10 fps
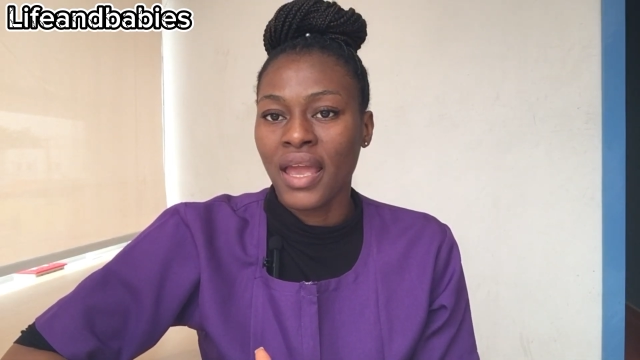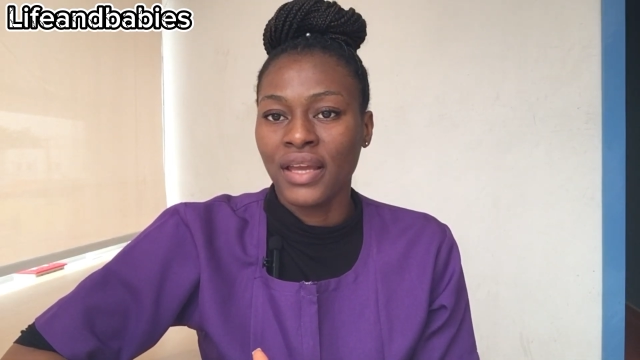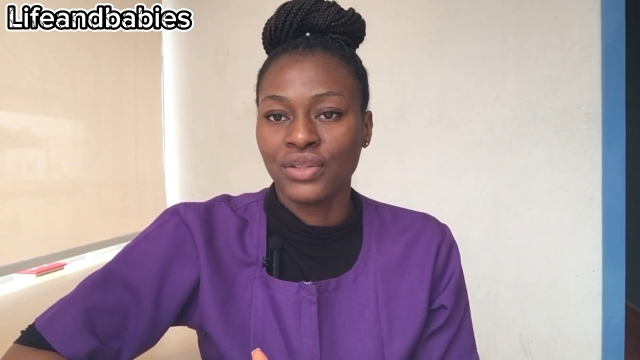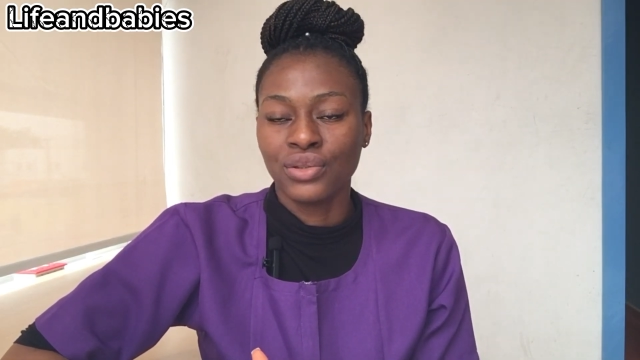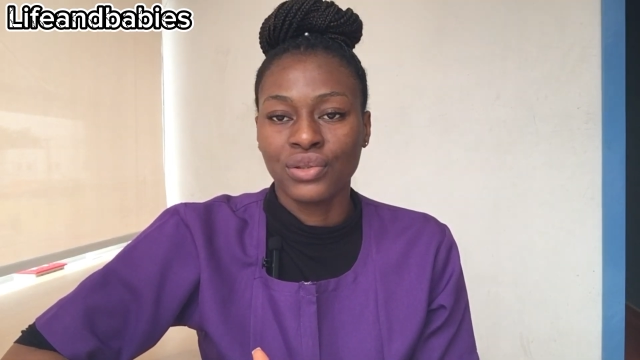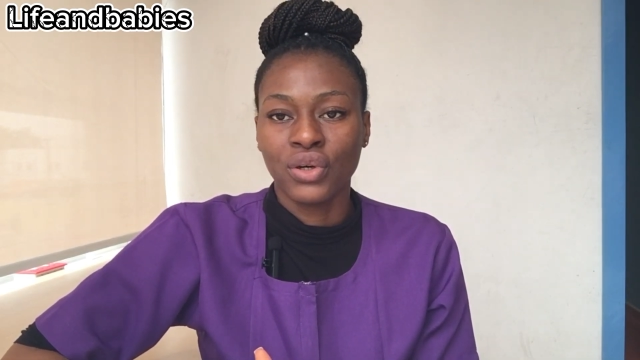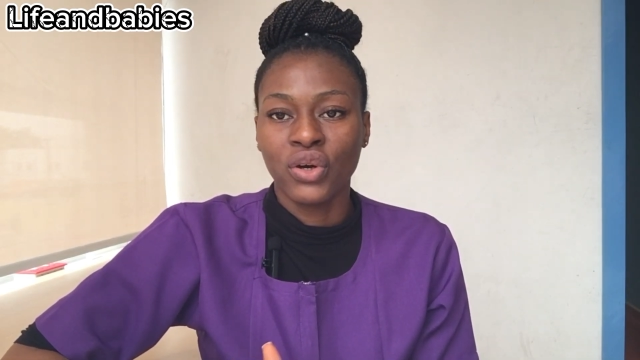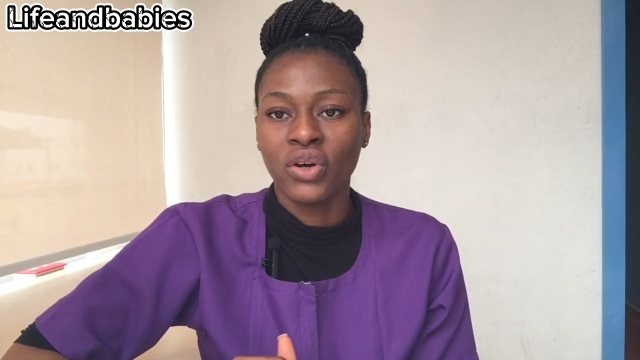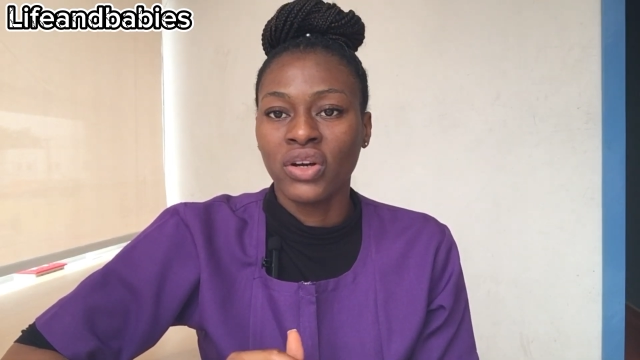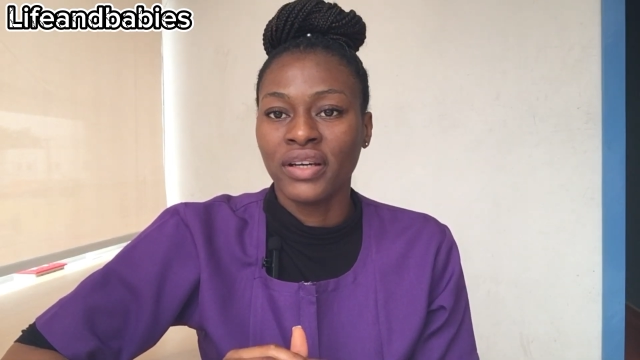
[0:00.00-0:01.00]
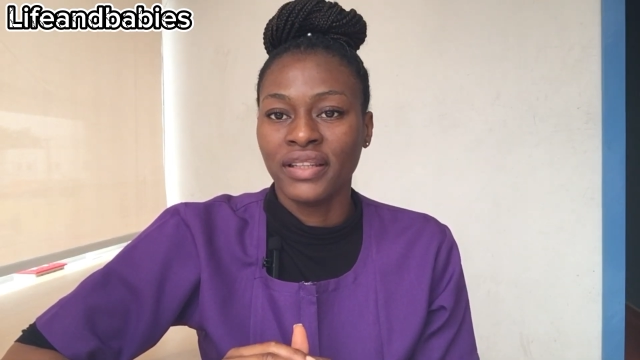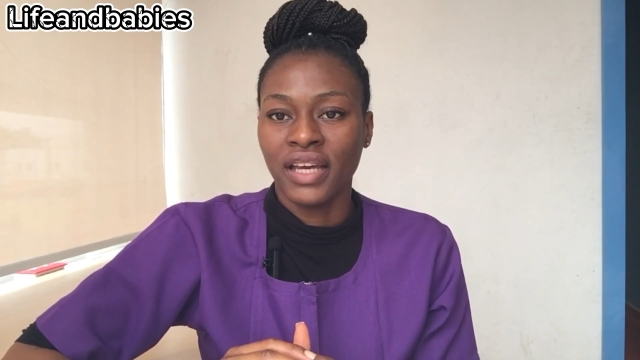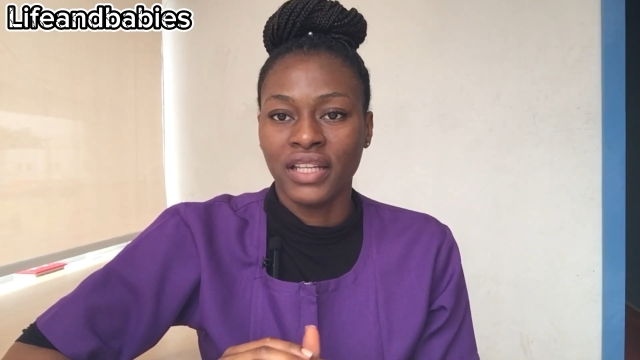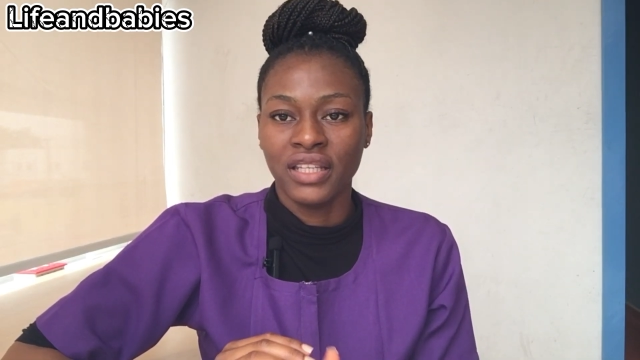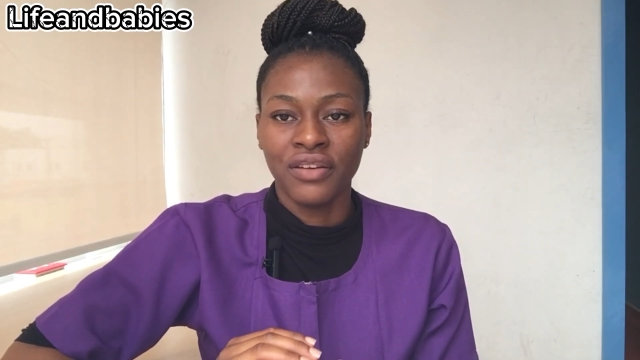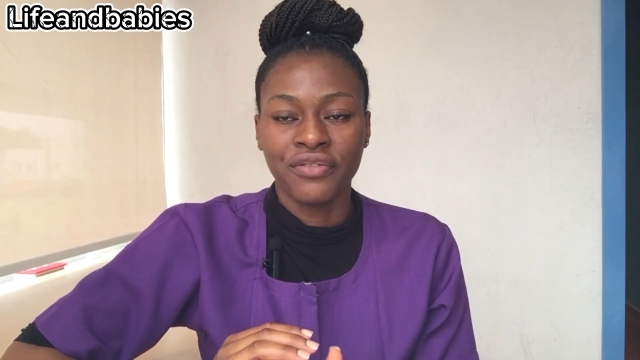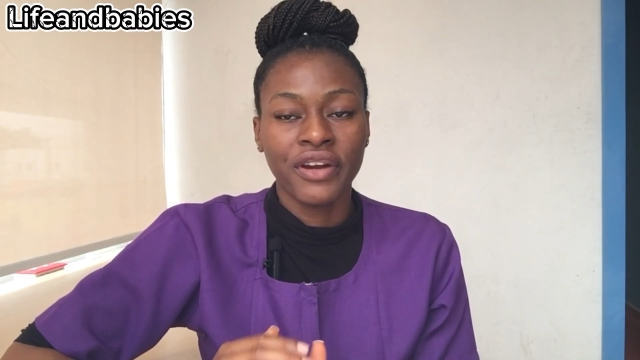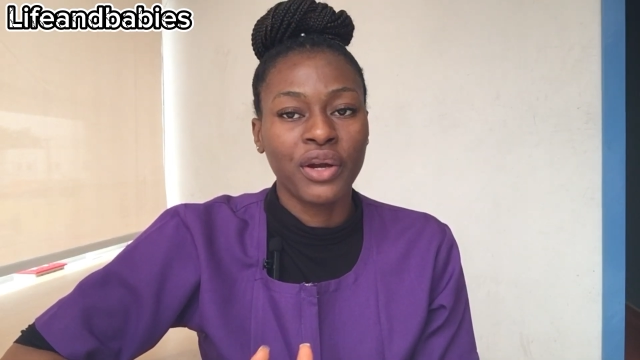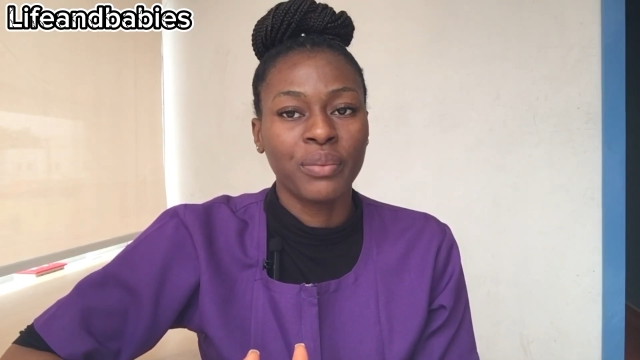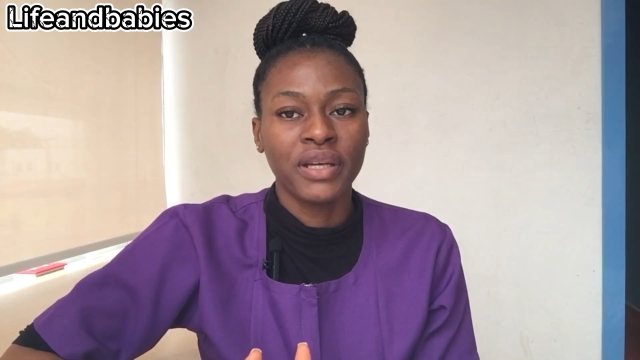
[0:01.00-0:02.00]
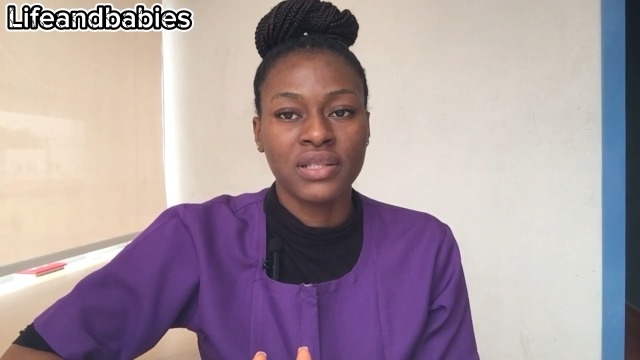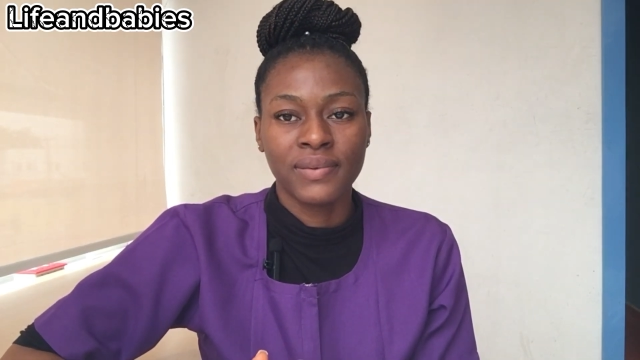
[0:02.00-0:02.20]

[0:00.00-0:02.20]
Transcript: ensure that the environment